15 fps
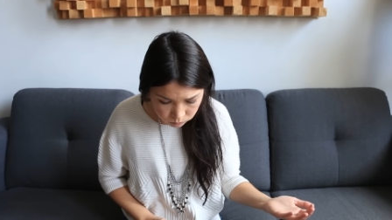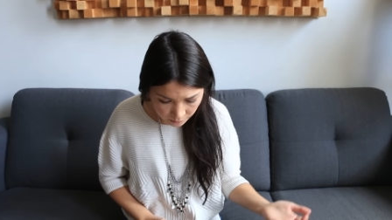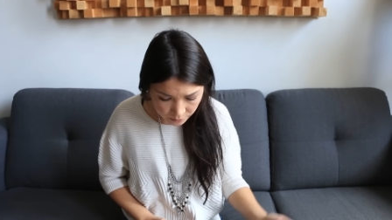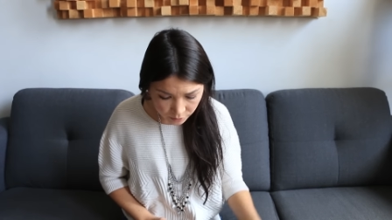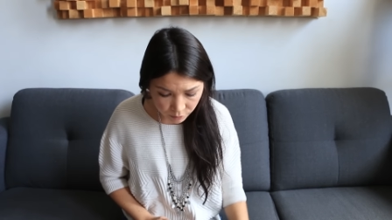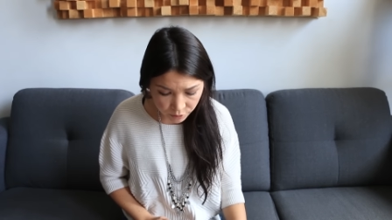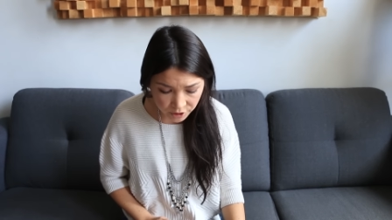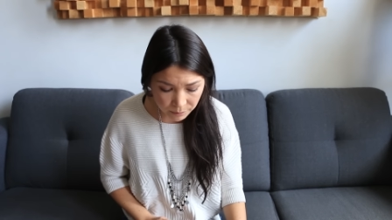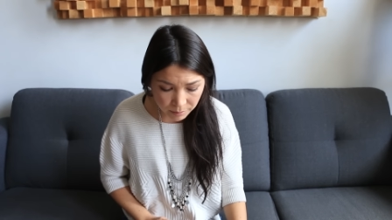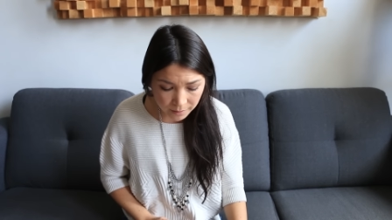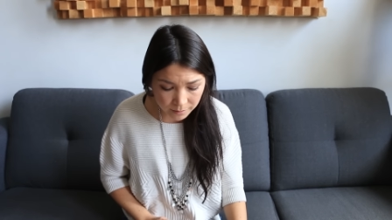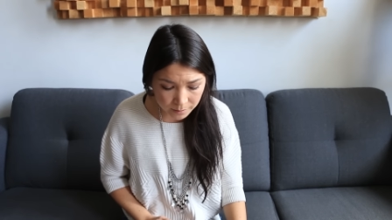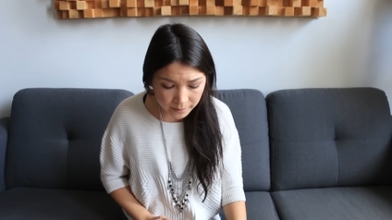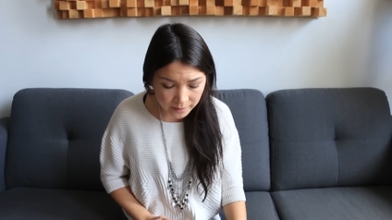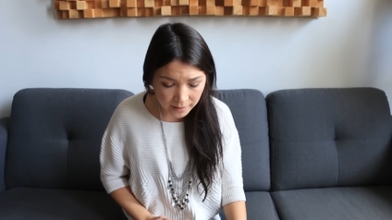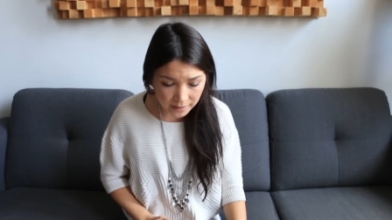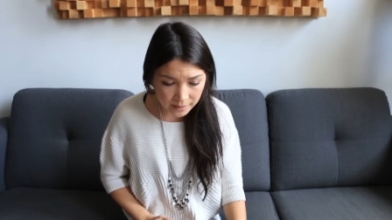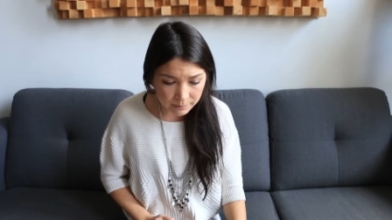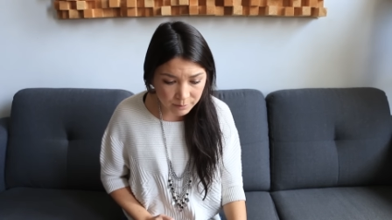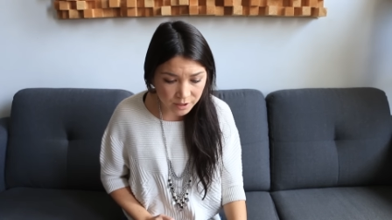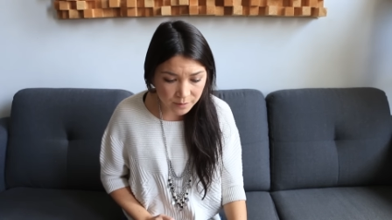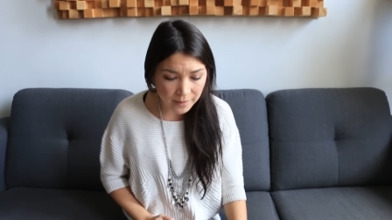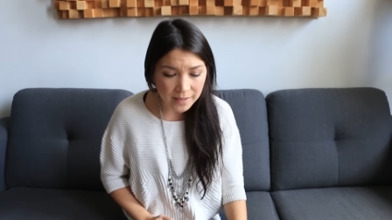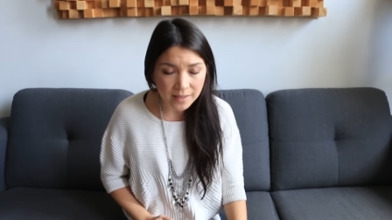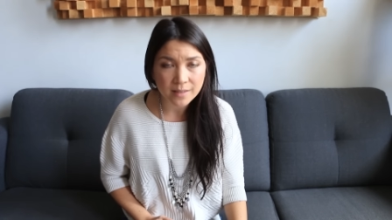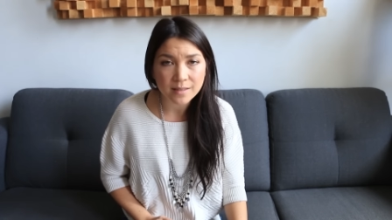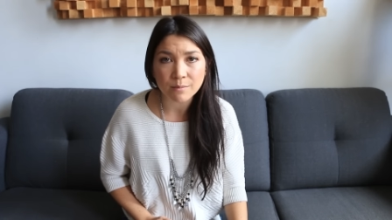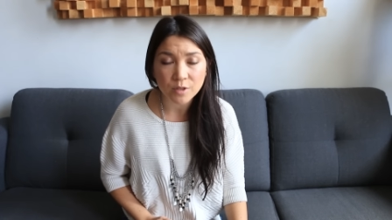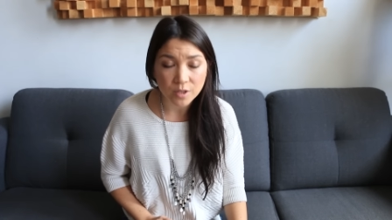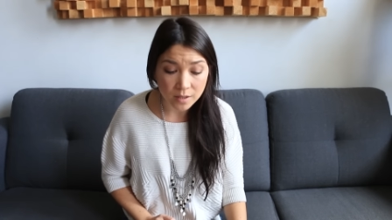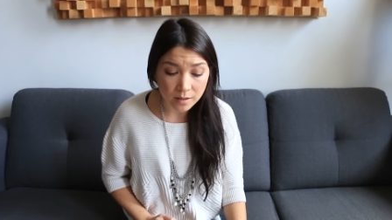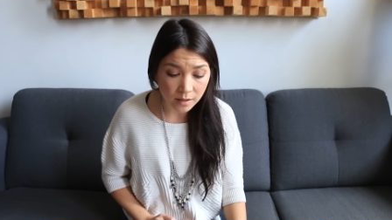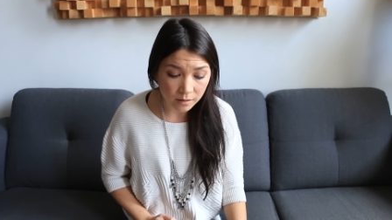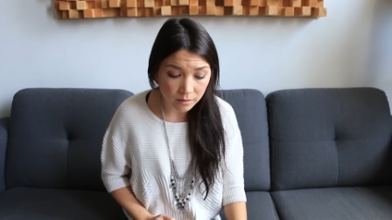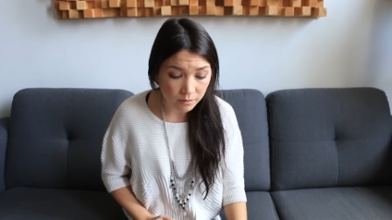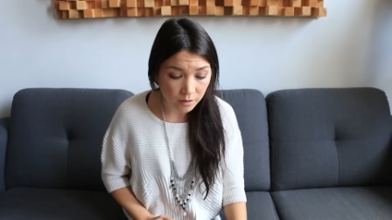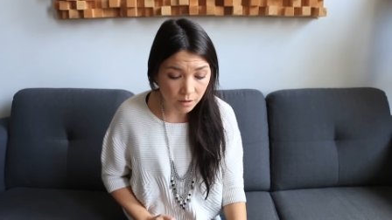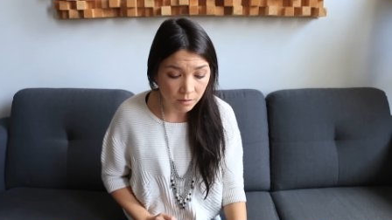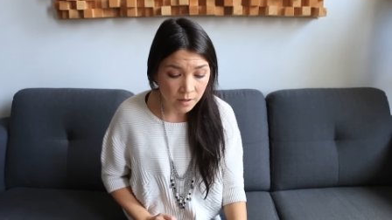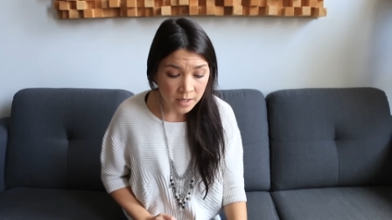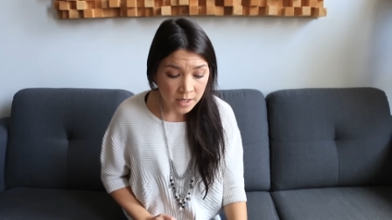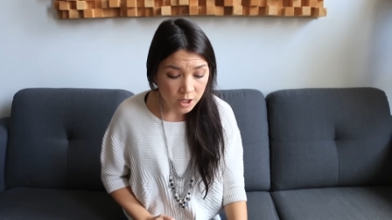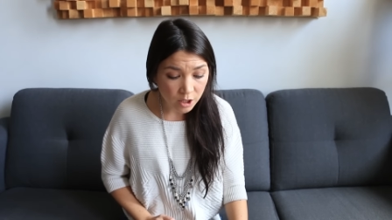And so she probably, I'm just making assumptions here, I don't know.